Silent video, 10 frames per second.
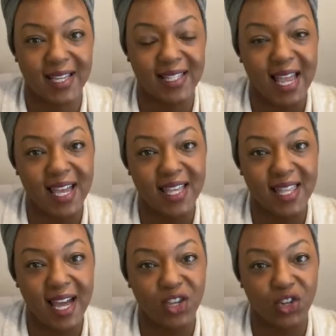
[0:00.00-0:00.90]
Saying
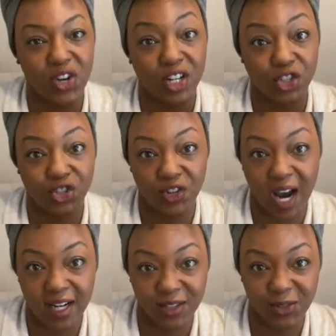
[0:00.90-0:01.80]
that you're gonna
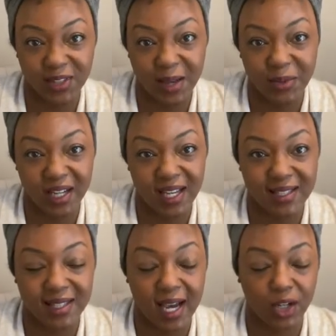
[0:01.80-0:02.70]
try to do something
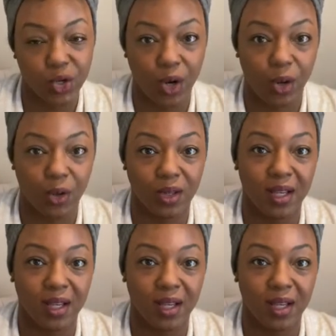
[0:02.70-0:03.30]
is not a goal.